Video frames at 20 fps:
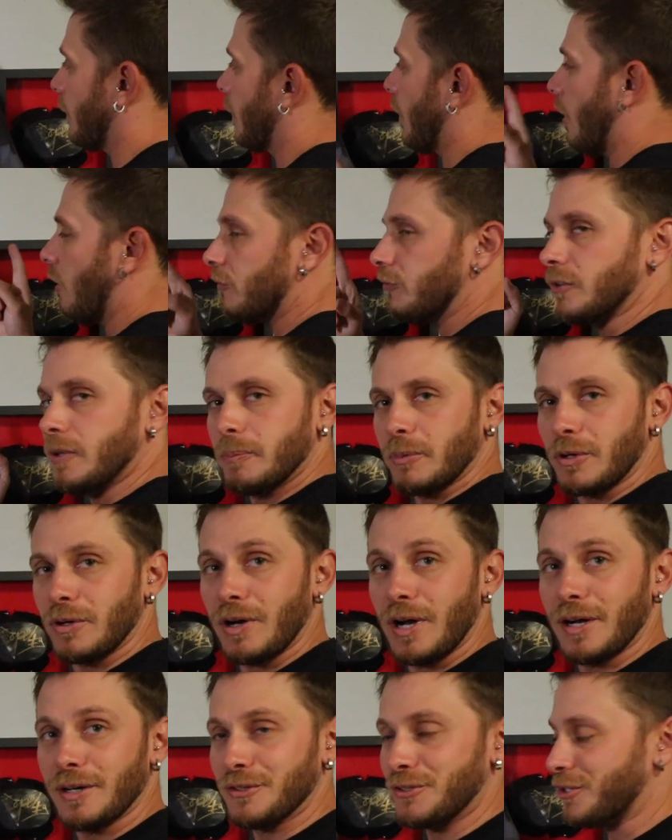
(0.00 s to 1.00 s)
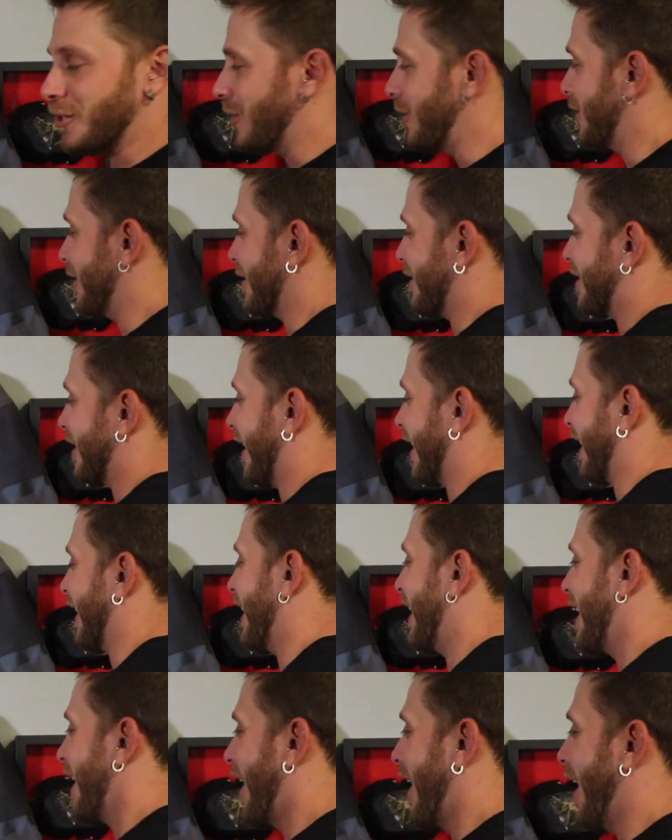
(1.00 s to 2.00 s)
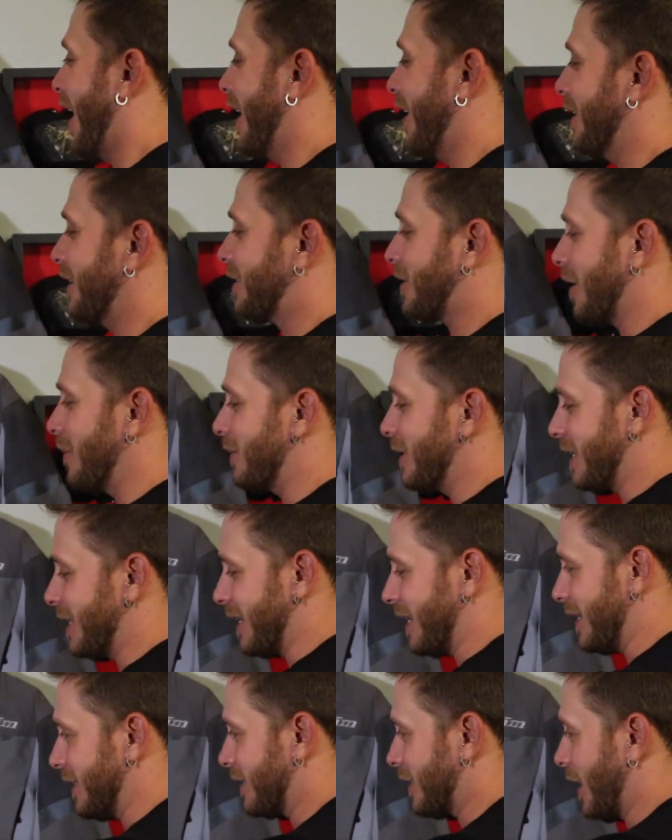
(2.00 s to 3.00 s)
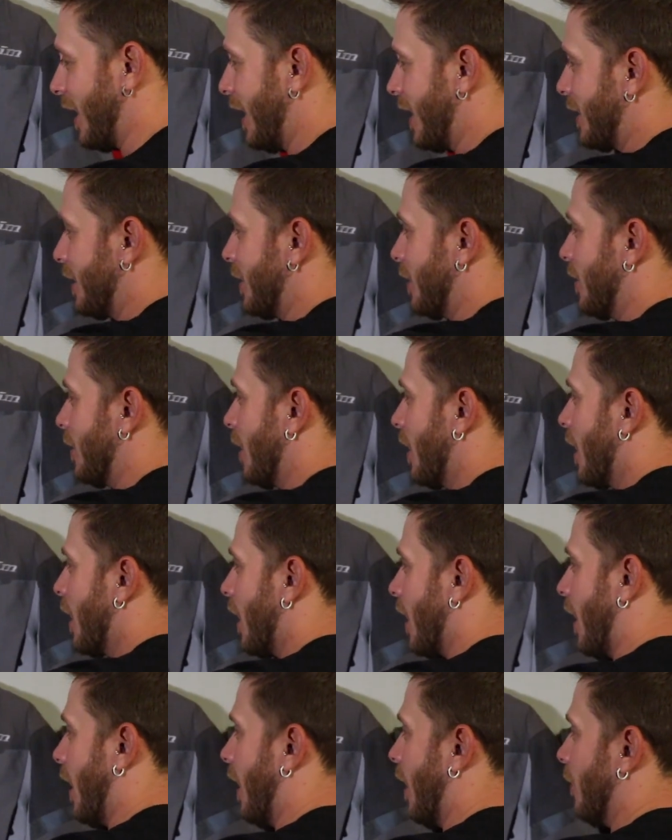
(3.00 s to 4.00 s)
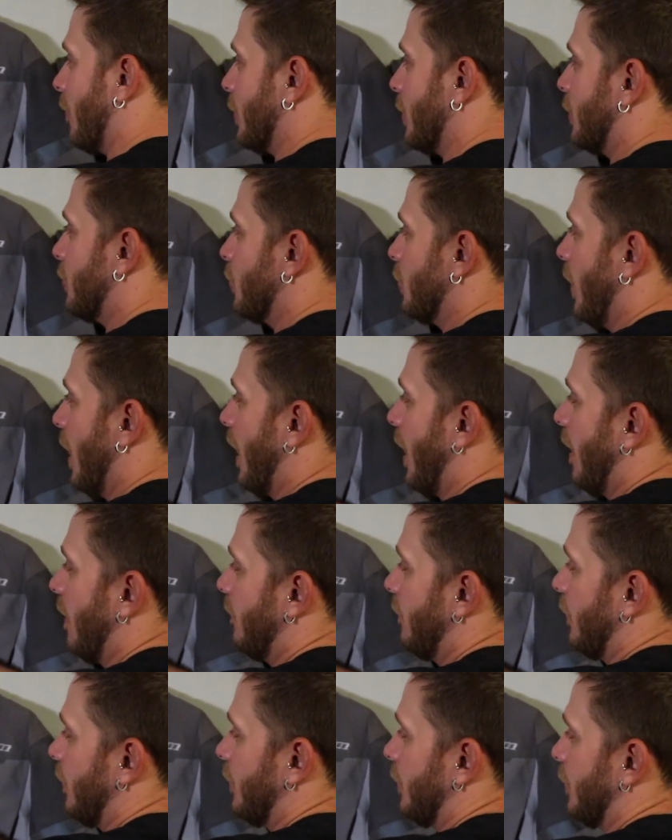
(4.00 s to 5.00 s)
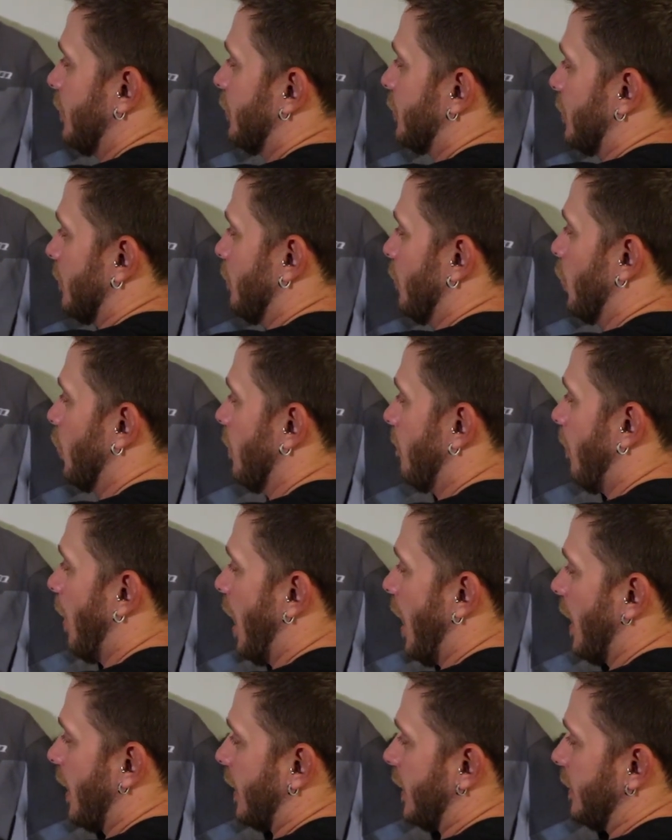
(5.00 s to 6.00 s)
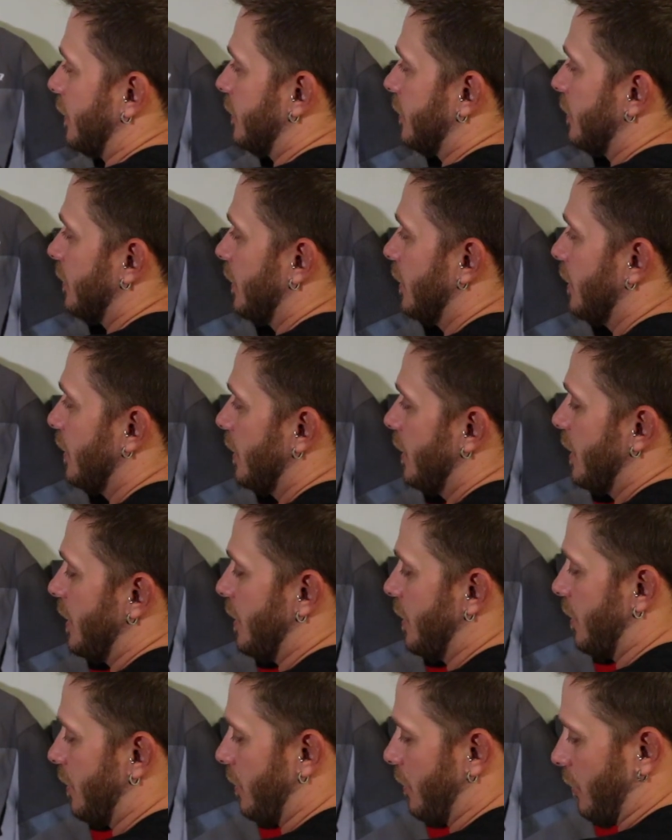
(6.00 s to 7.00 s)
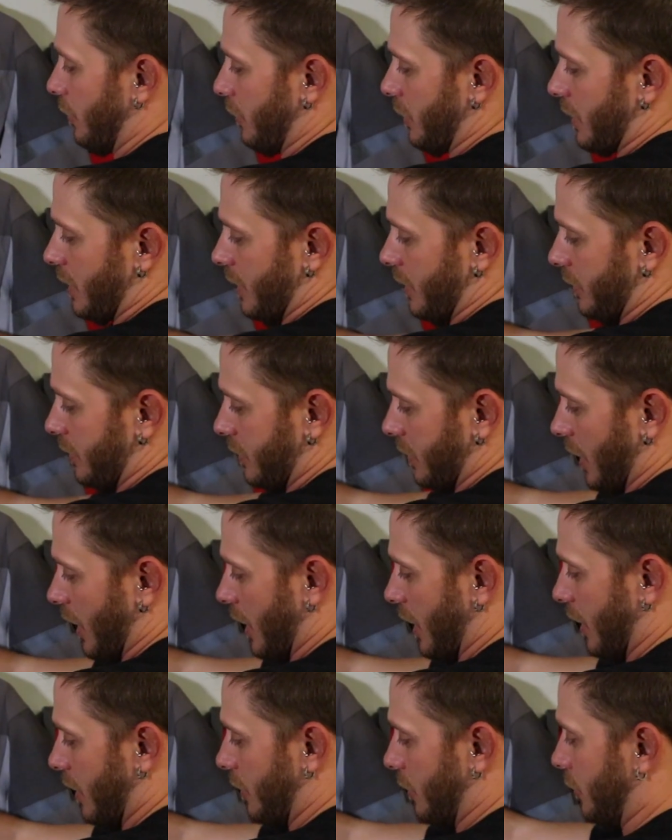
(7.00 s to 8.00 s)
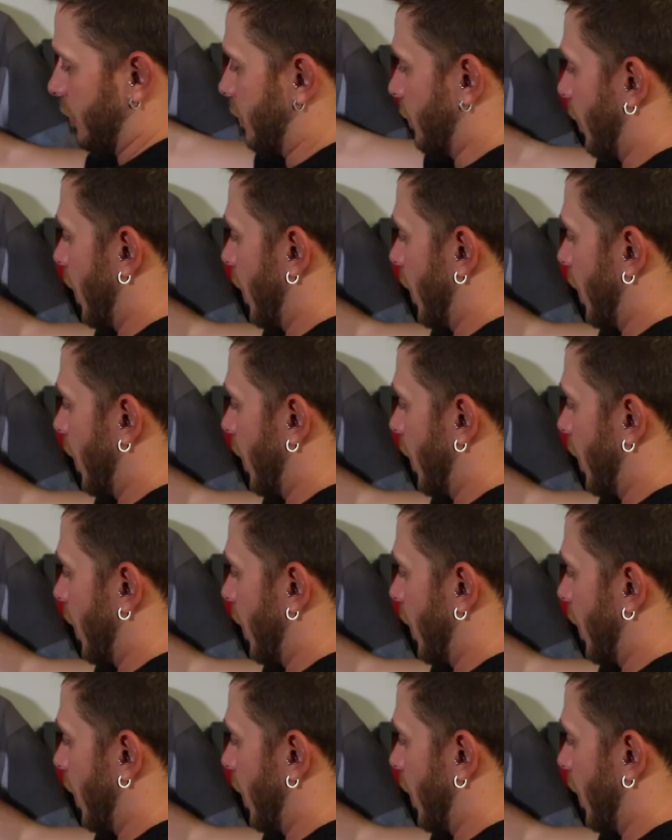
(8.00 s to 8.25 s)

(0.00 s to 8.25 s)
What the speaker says: I'll flip it around and show you in a second. Let's come to the inside here. We do have some more pockets here on the inside. On the